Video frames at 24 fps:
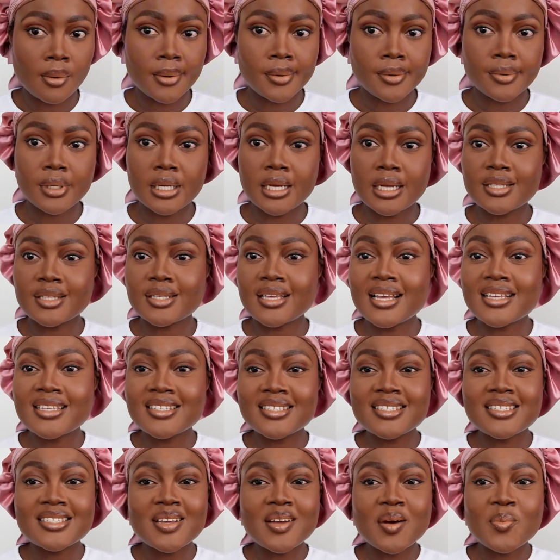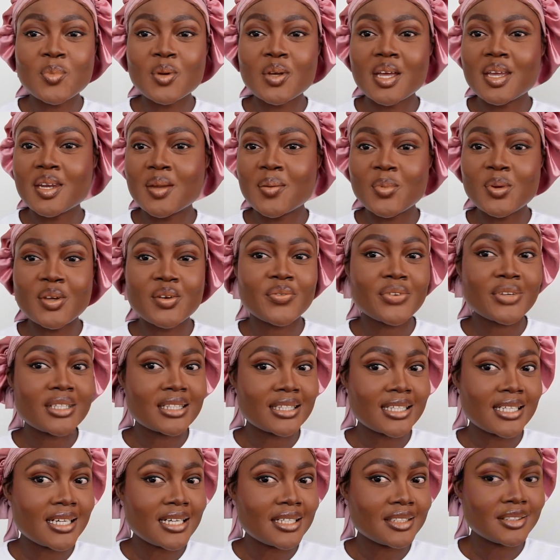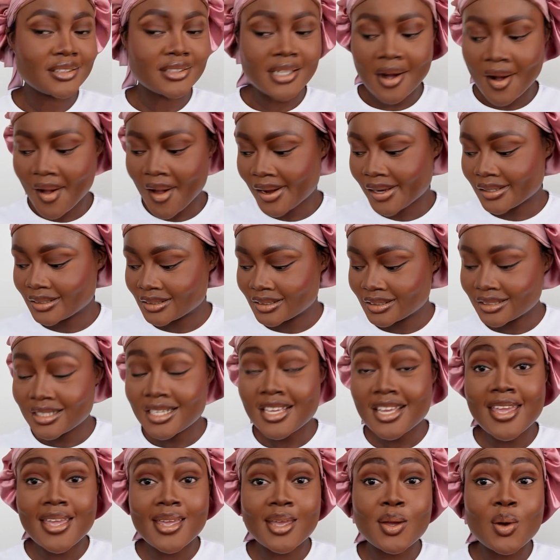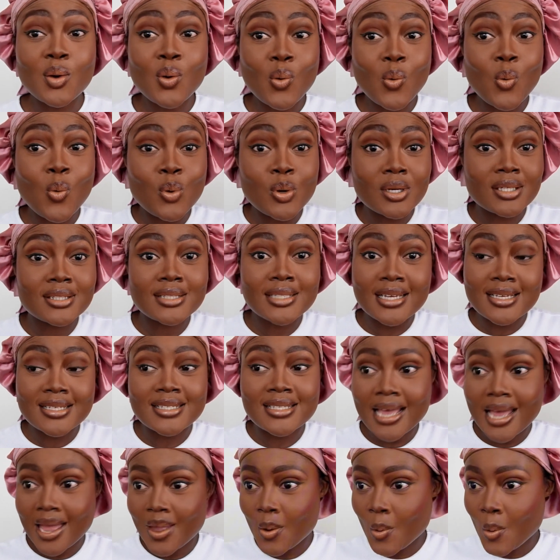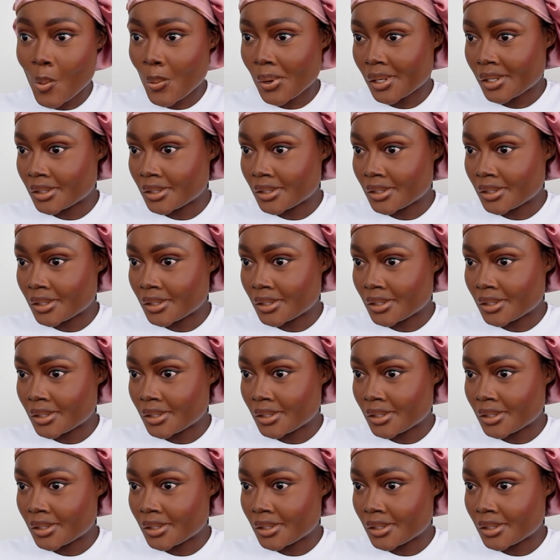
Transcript: Right, guys, this is how weekend I'm not even done. In cooling ezayo.